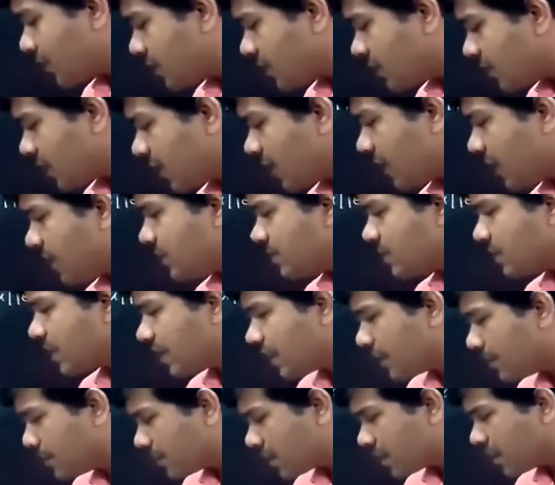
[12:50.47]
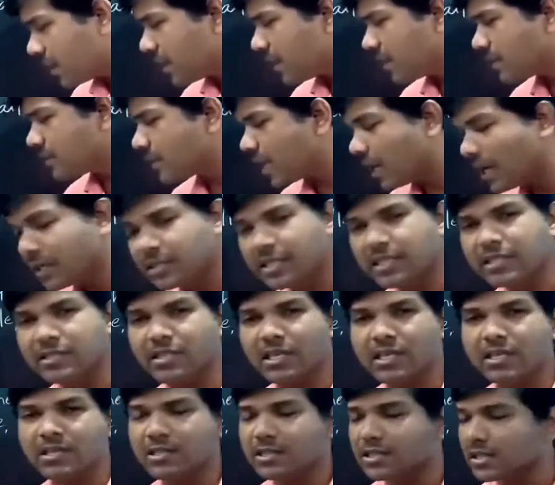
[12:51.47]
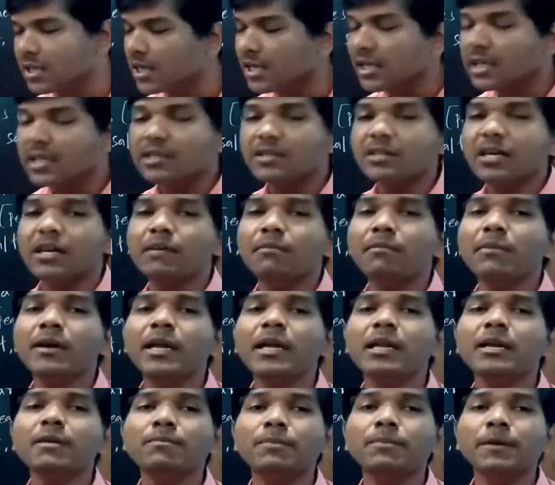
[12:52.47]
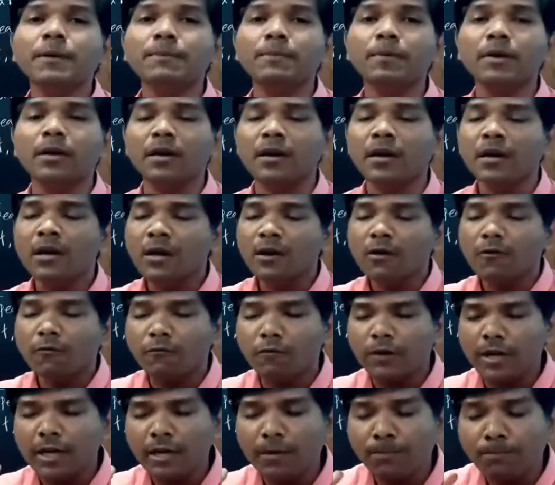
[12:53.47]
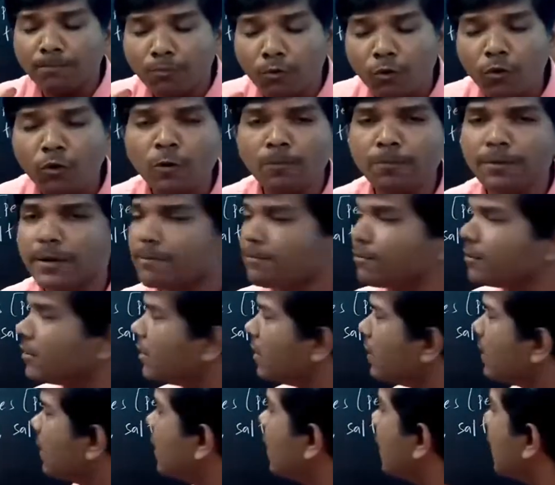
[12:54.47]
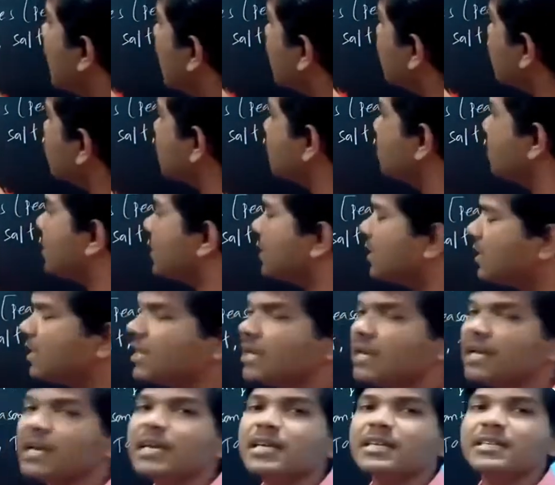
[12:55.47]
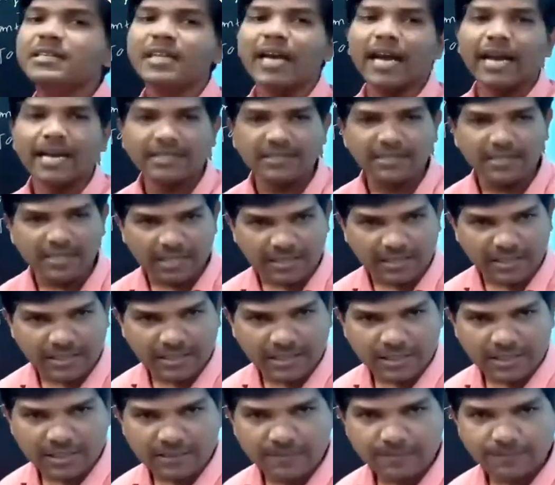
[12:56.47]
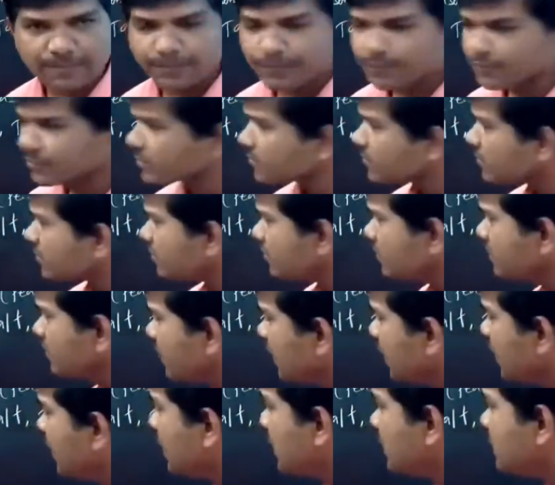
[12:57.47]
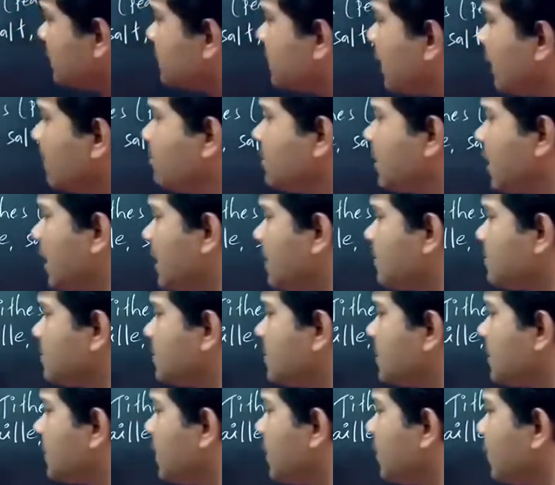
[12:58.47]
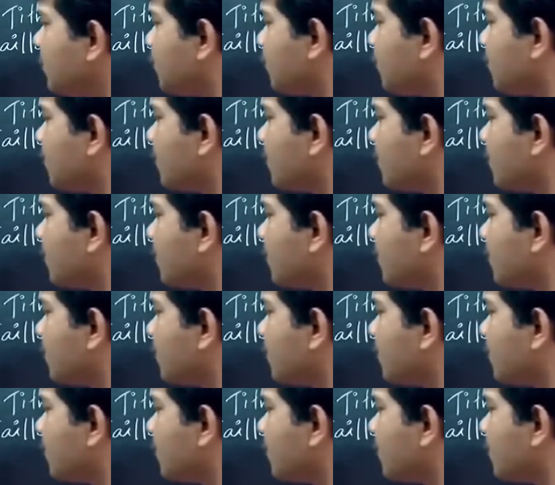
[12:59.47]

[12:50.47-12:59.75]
peasants, laborers, artisans, the remaining people, very poor people, have to pay the taxes. Sometimes they